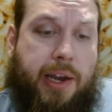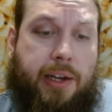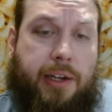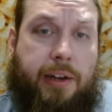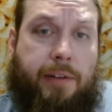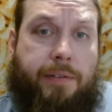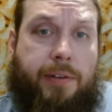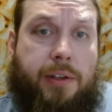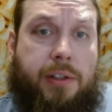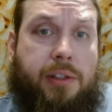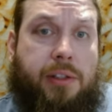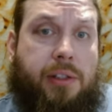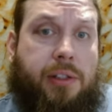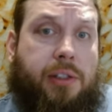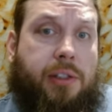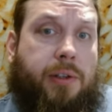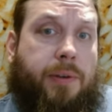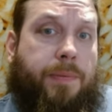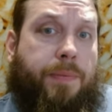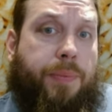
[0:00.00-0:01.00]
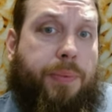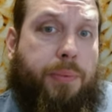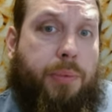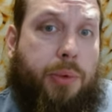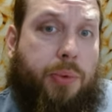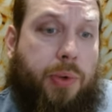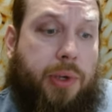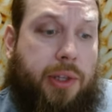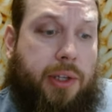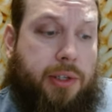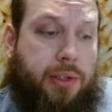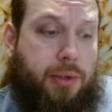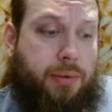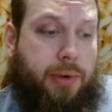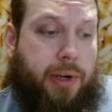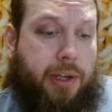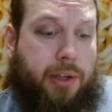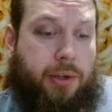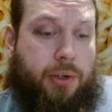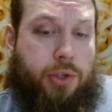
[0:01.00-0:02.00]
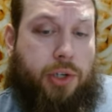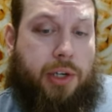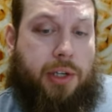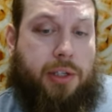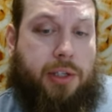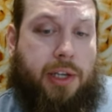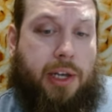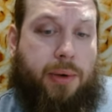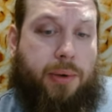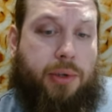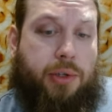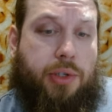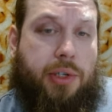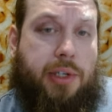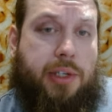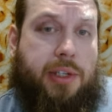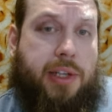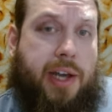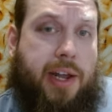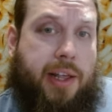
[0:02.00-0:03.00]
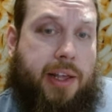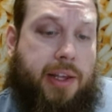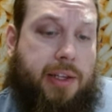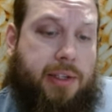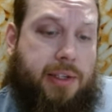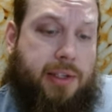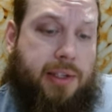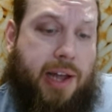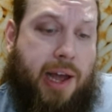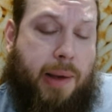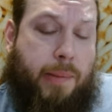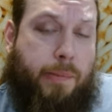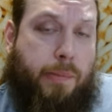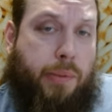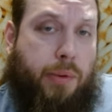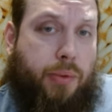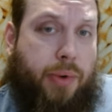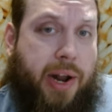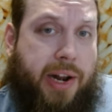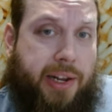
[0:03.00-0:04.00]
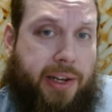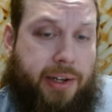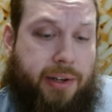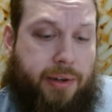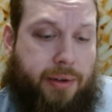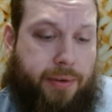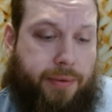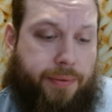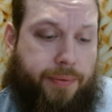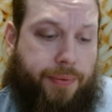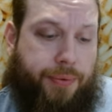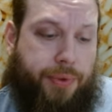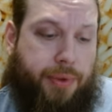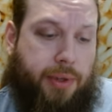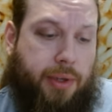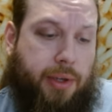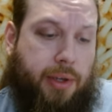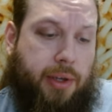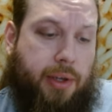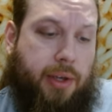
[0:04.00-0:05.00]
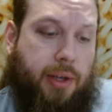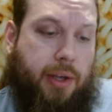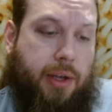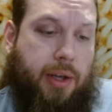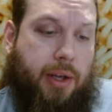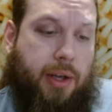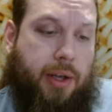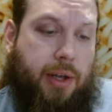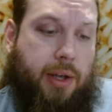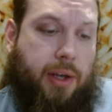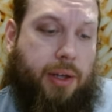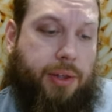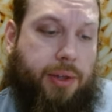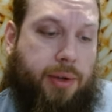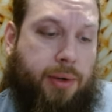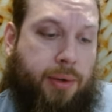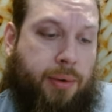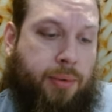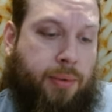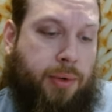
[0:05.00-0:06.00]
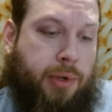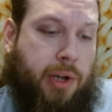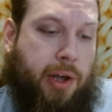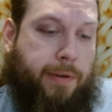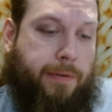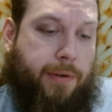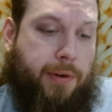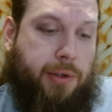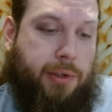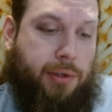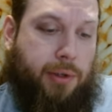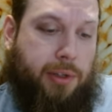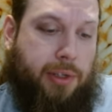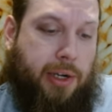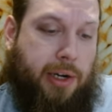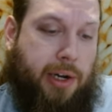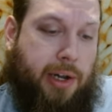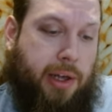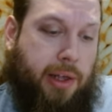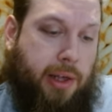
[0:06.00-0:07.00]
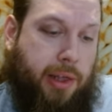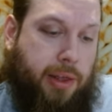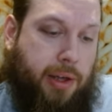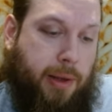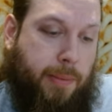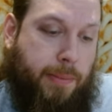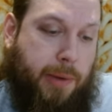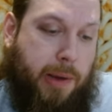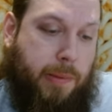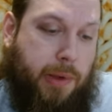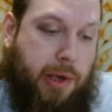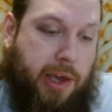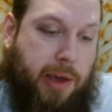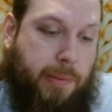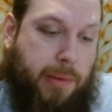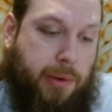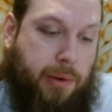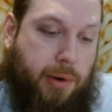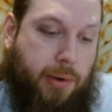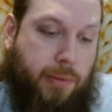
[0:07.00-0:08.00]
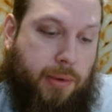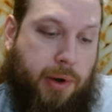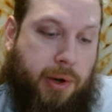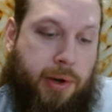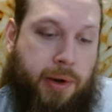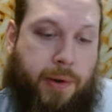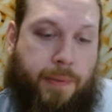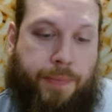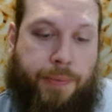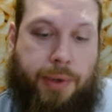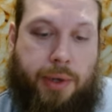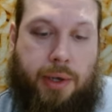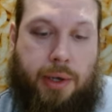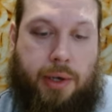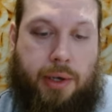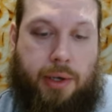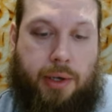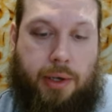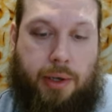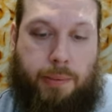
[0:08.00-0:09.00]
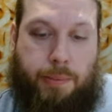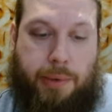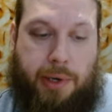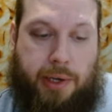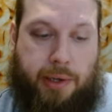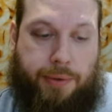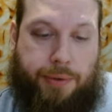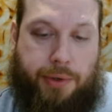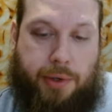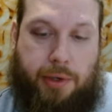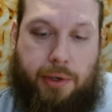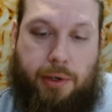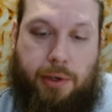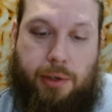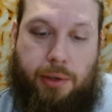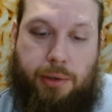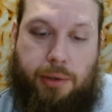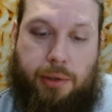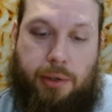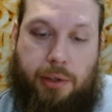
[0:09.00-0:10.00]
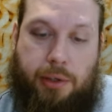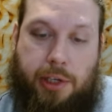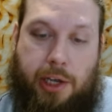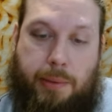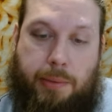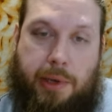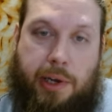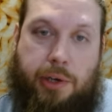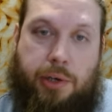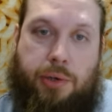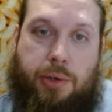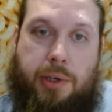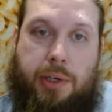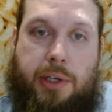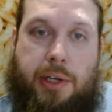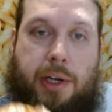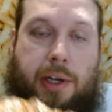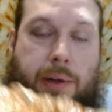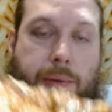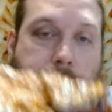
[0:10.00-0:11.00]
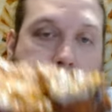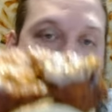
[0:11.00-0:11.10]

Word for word: the main difference between this and the regular chicken sandwich is that this is not breaded. Although when I first looked at it, I thought maybe they gave me the wrong one. But under closer examination, you